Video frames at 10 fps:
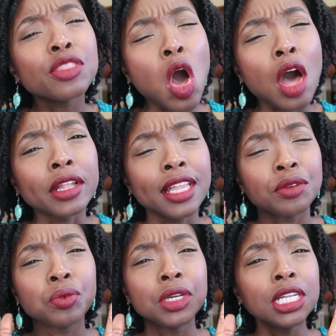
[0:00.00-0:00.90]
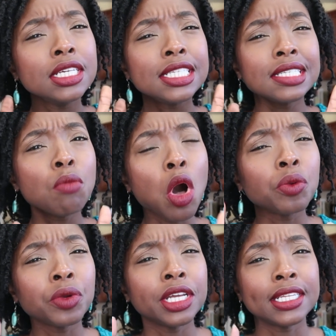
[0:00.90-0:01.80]
thought, that really
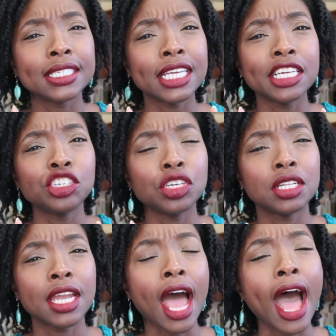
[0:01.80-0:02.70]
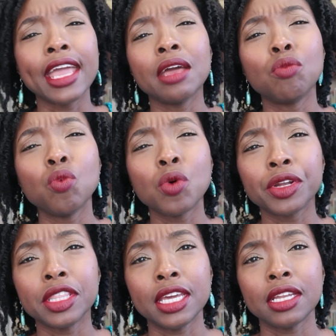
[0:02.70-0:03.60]
small realization that I am
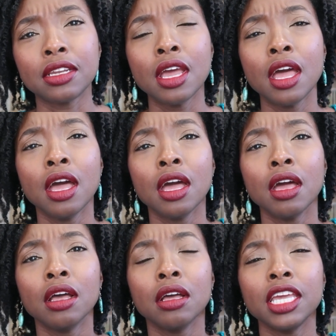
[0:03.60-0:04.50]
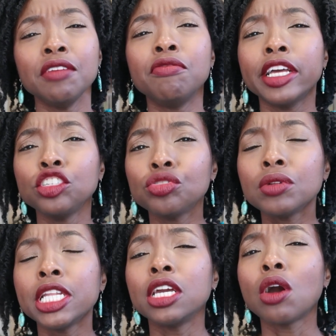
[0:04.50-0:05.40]
worth it,
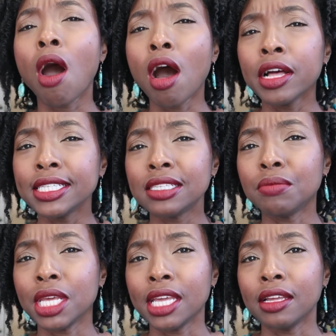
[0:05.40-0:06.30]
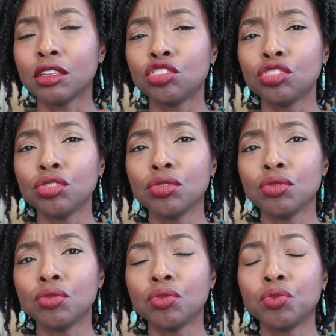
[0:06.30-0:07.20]
eventually caused me
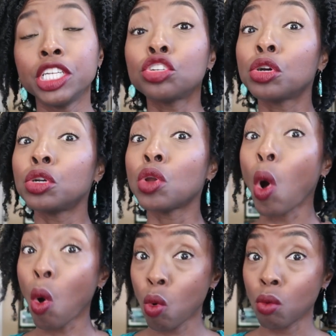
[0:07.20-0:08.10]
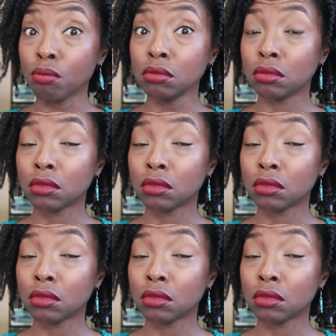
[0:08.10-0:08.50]
to return home